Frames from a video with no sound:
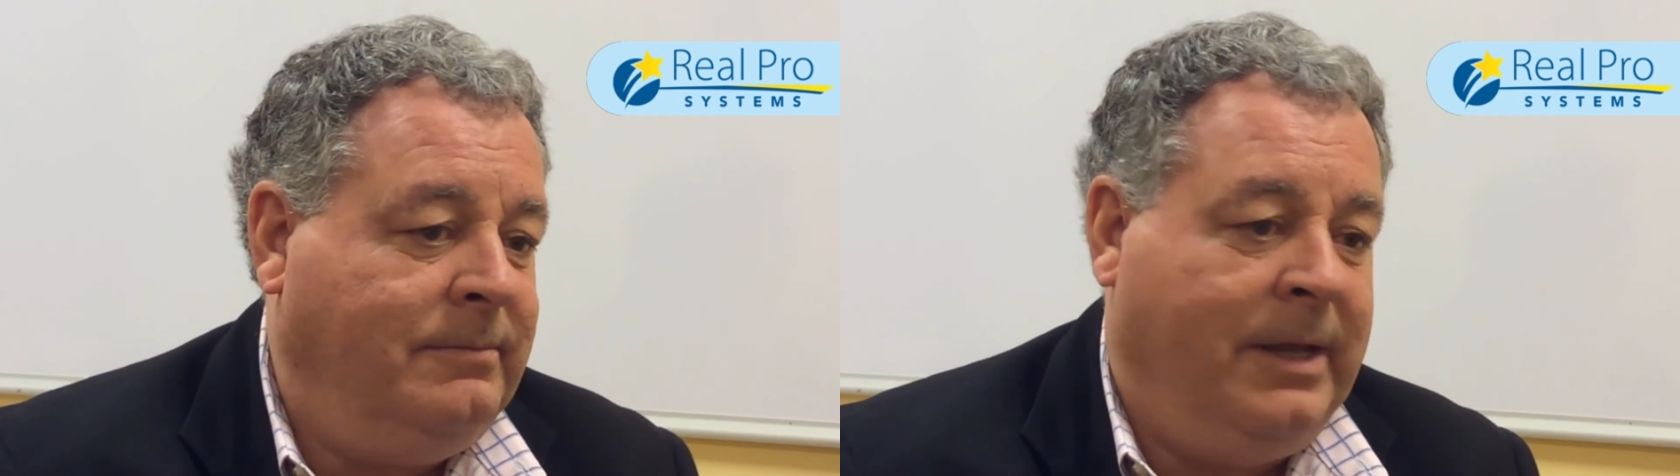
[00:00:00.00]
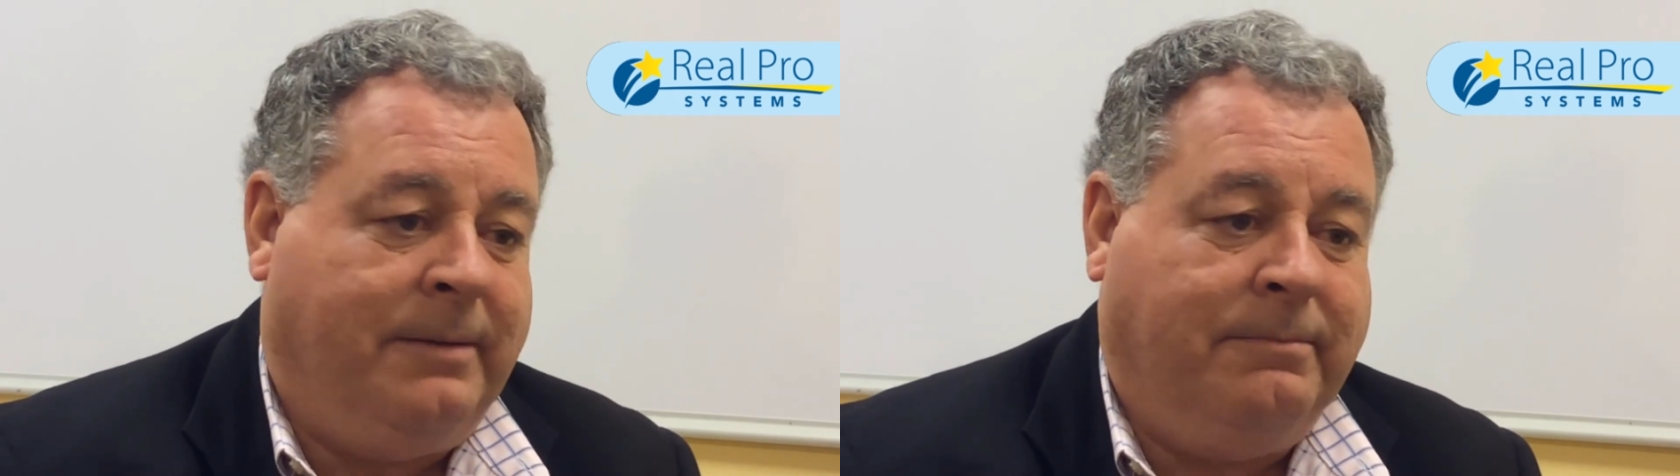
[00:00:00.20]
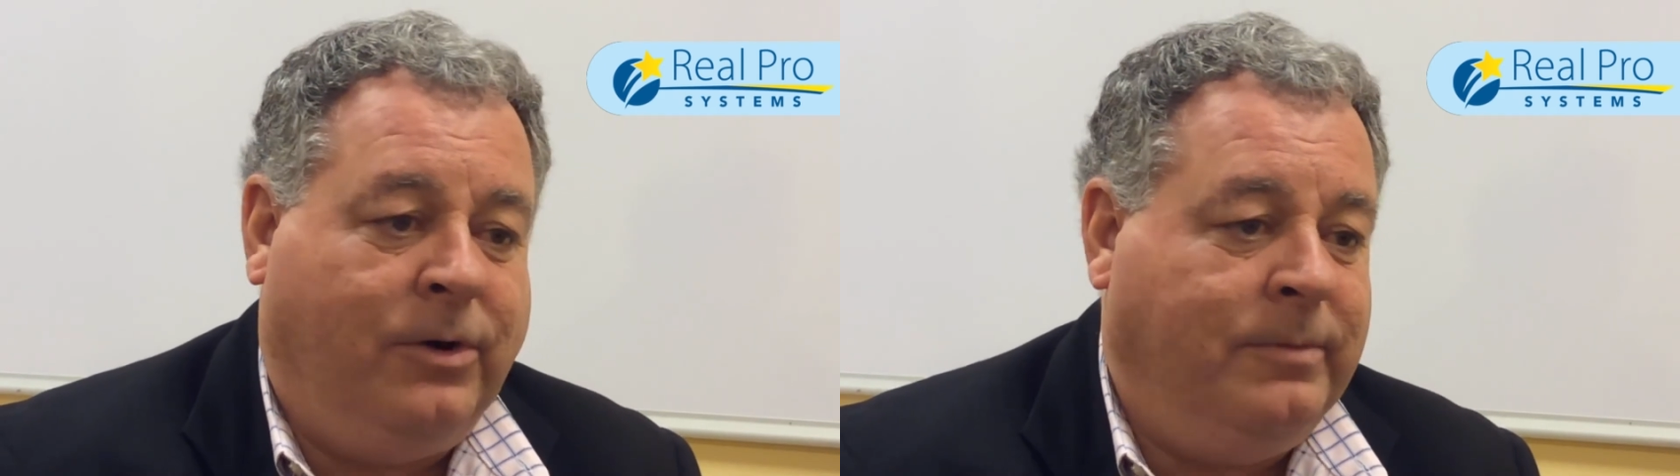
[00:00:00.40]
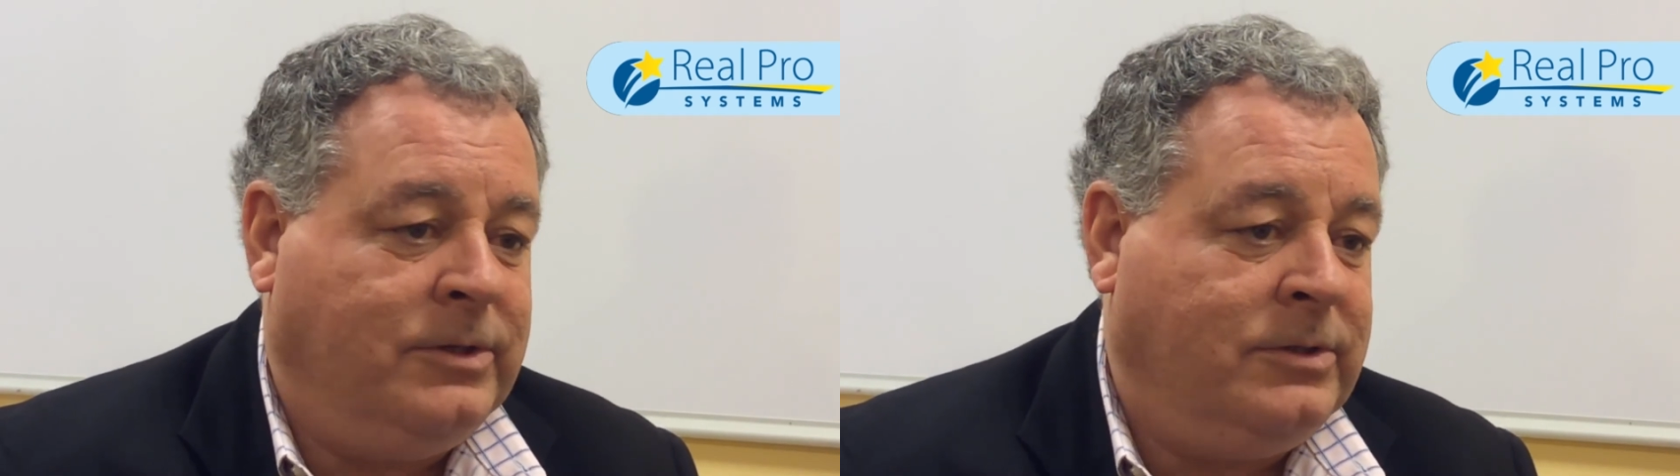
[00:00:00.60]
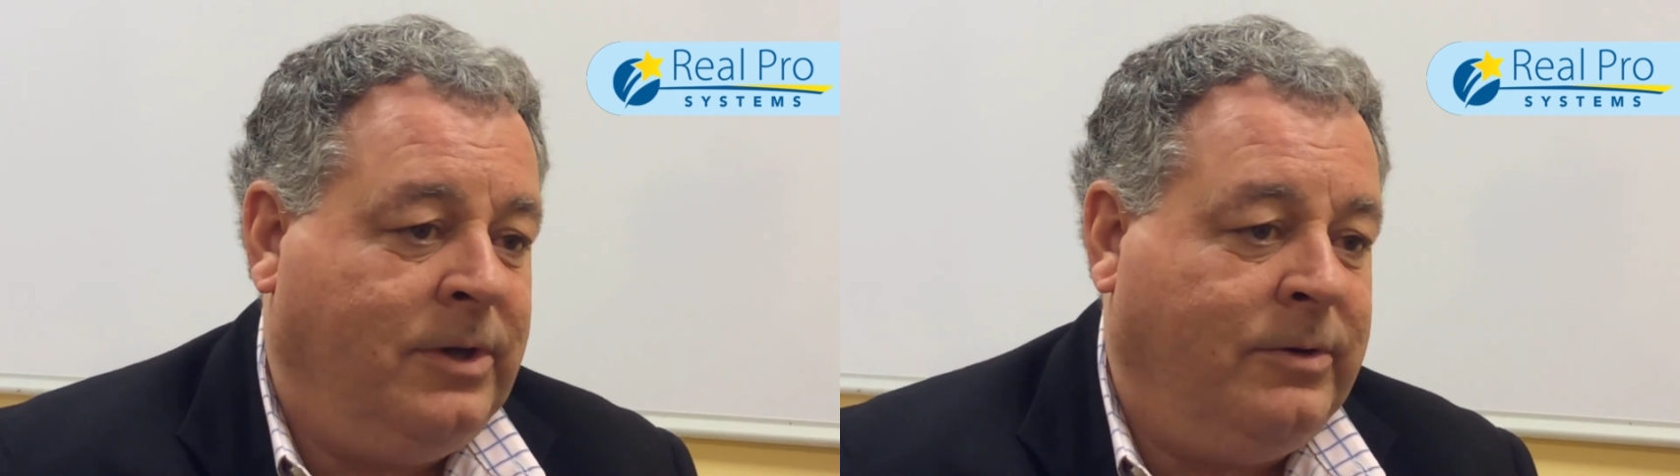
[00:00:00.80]
in a
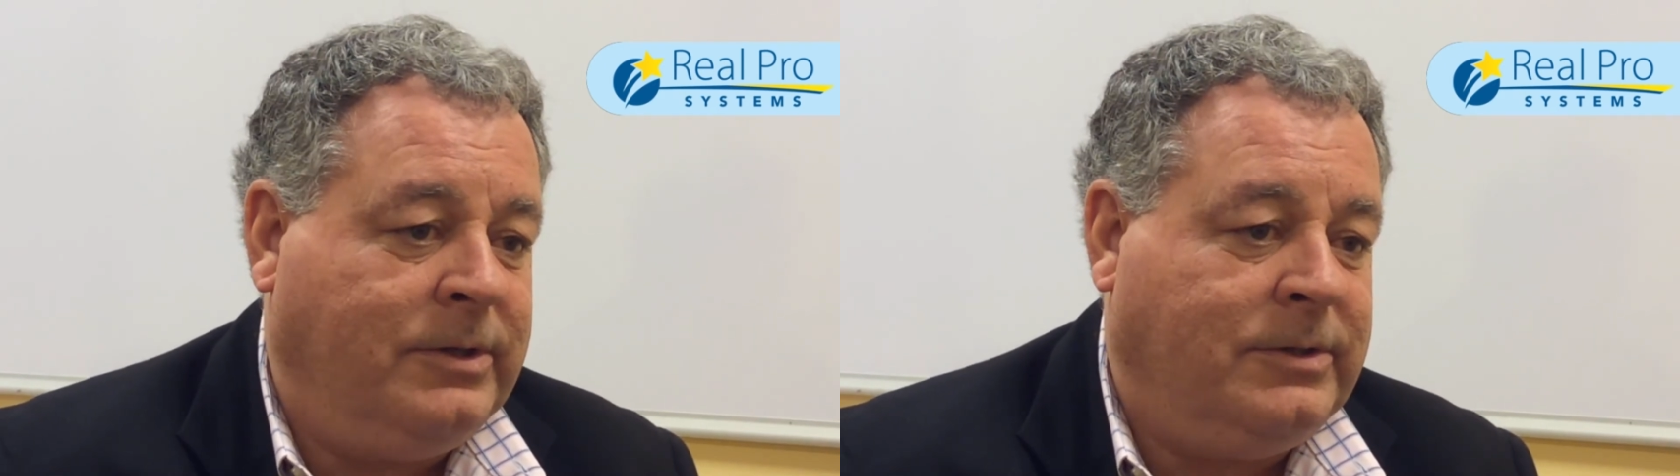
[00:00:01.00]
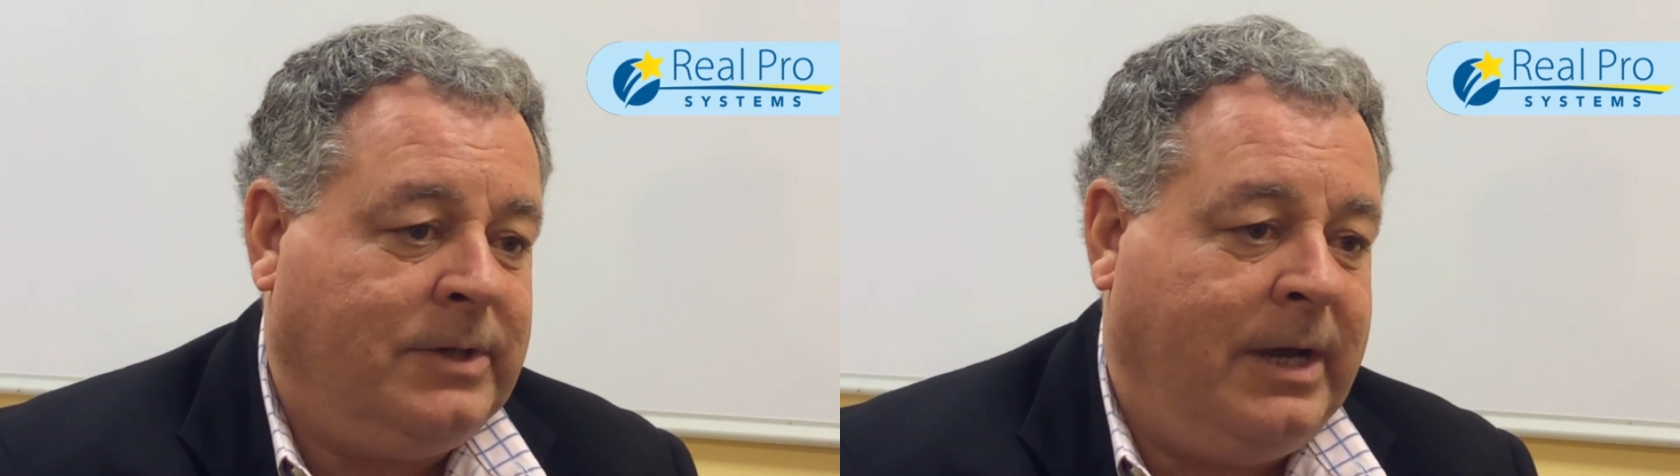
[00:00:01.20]
moment's notice.